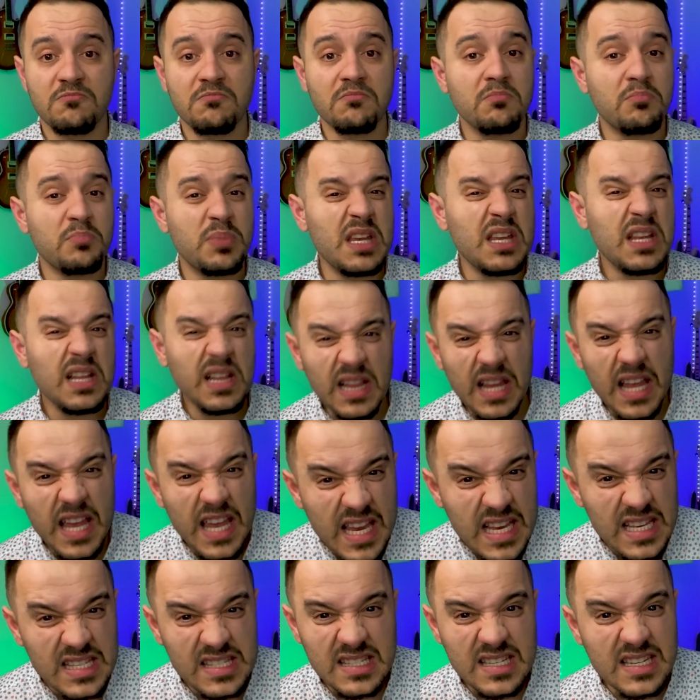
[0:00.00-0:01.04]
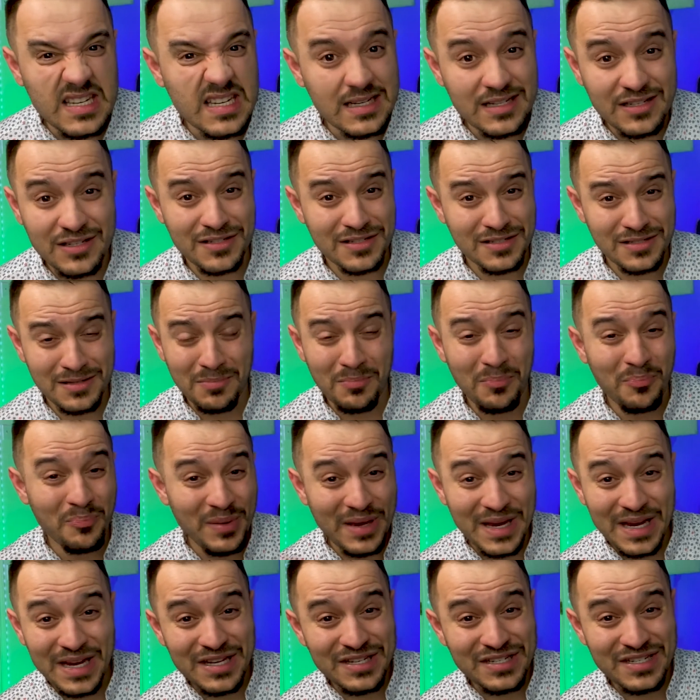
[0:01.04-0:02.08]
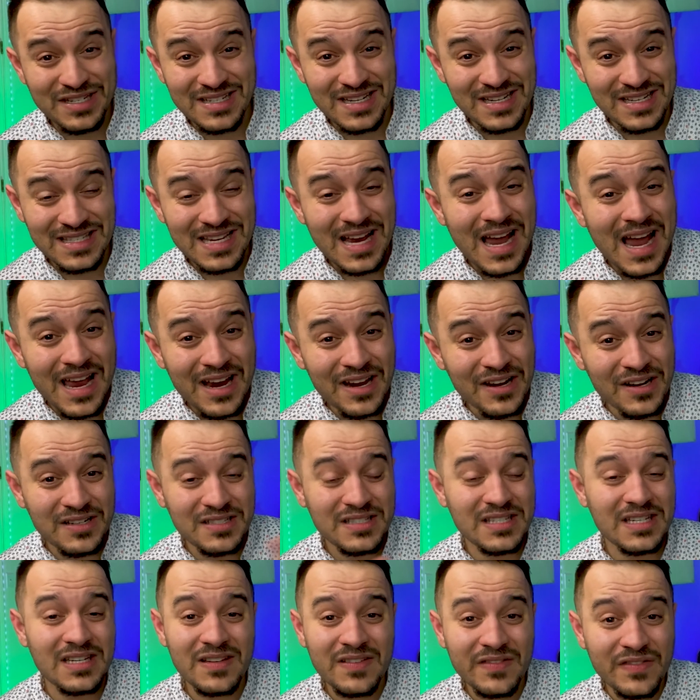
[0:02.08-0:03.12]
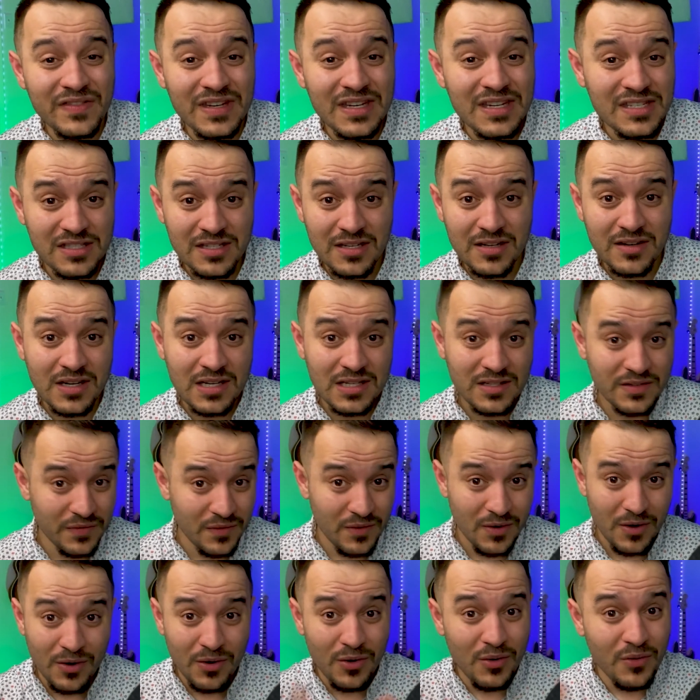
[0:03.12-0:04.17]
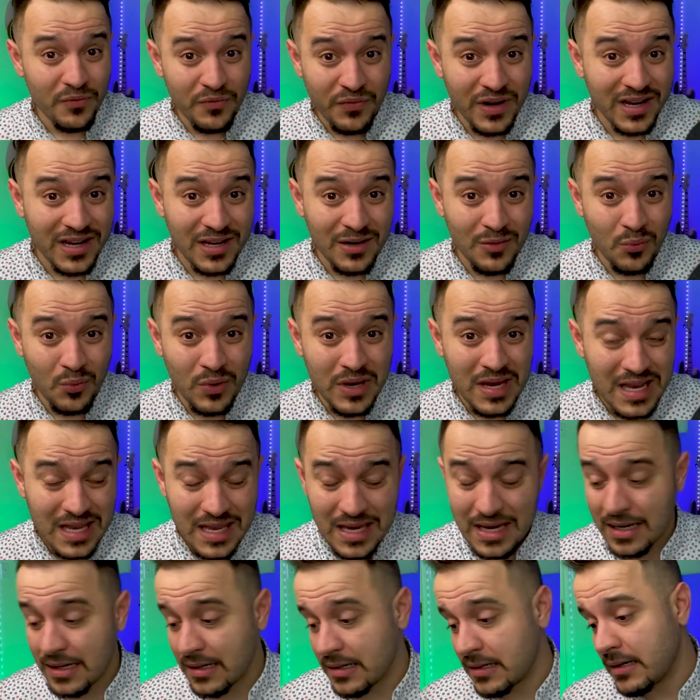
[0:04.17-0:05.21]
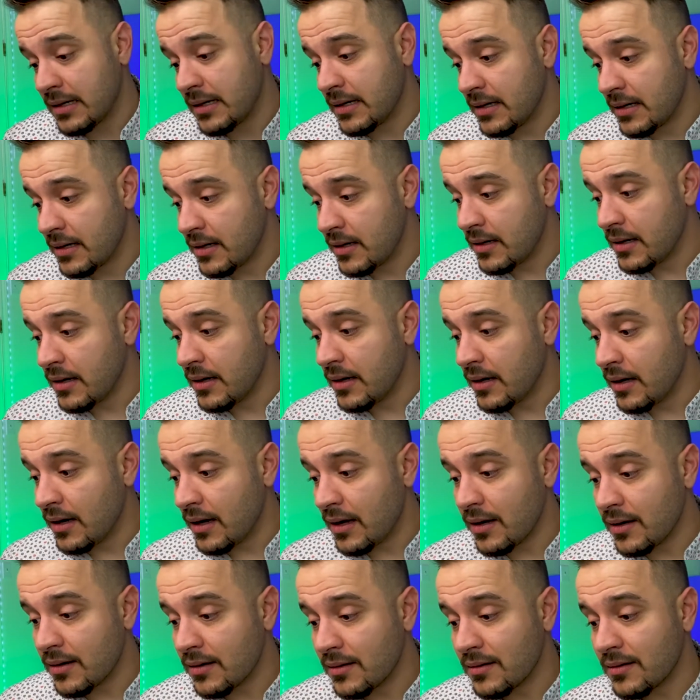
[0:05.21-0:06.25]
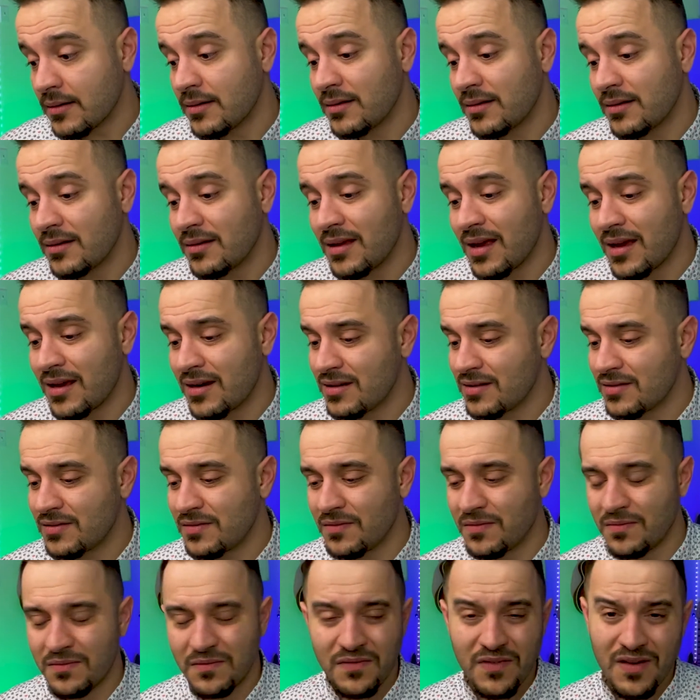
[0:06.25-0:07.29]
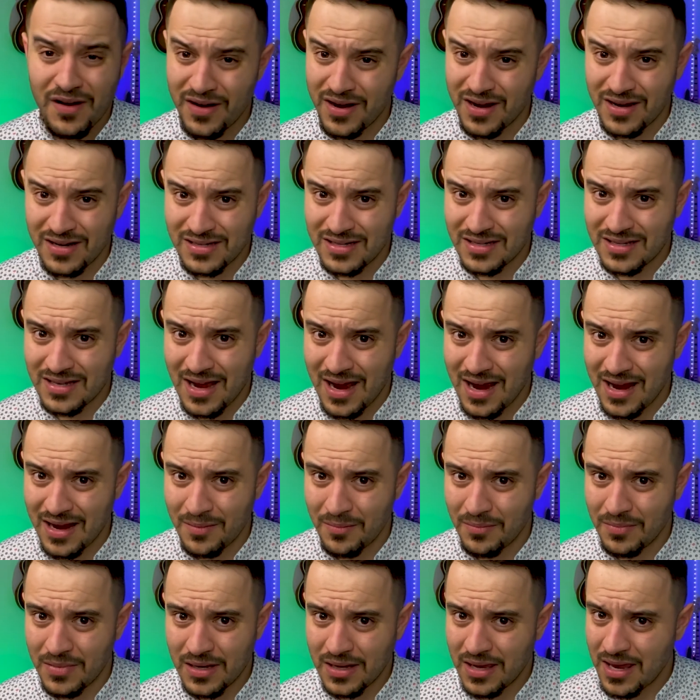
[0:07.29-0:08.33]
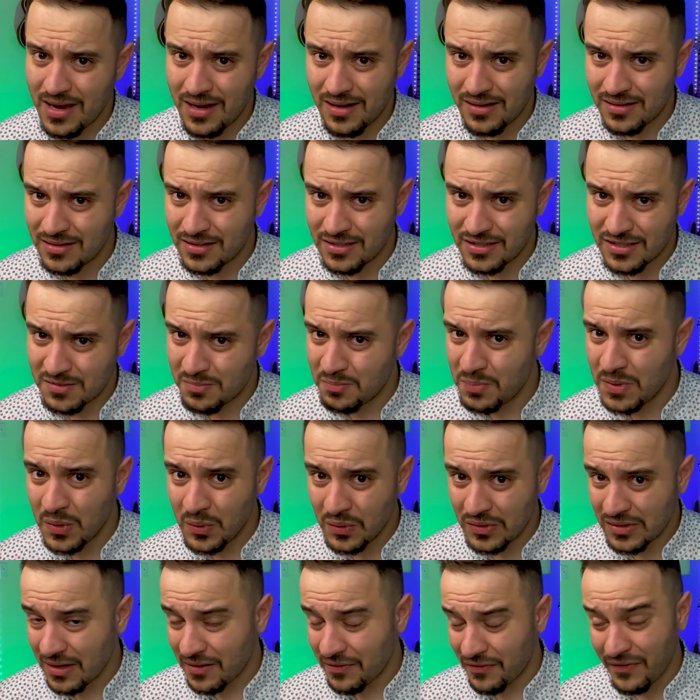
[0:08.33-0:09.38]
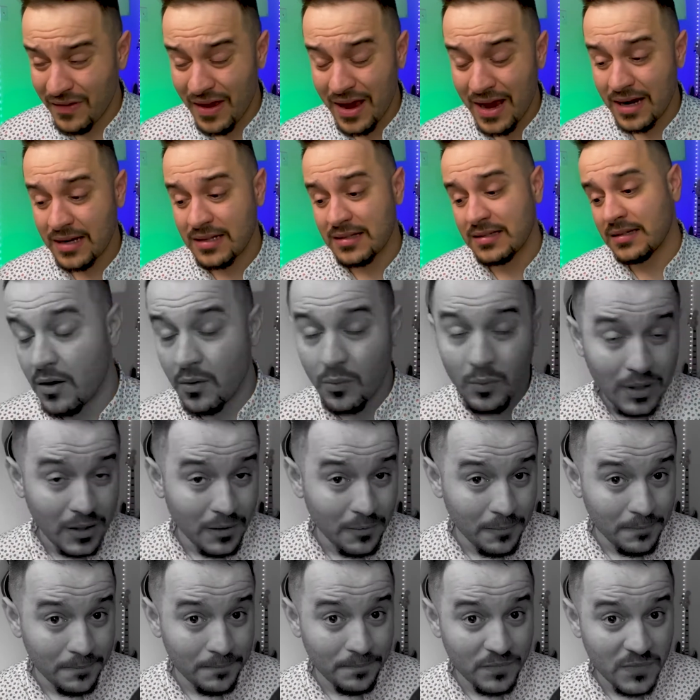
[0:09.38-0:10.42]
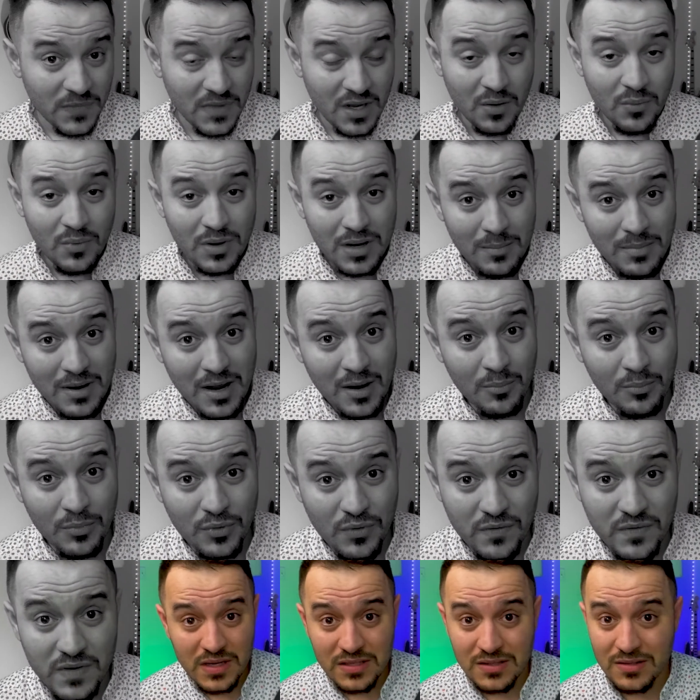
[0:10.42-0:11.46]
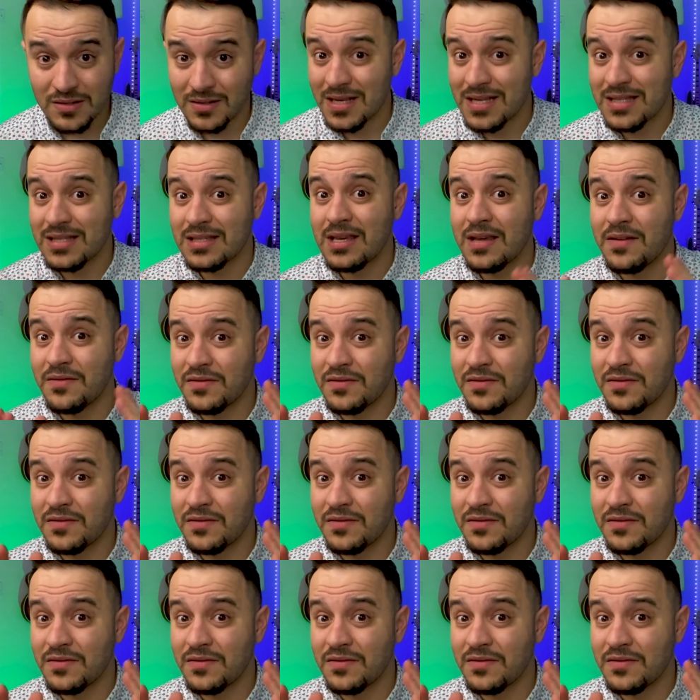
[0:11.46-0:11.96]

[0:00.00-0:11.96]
be lazy and just binge an entire TV series for a whole freaking weekend. And that is very undeniable, you can't dispute the fact. Well, what about movies? So let's give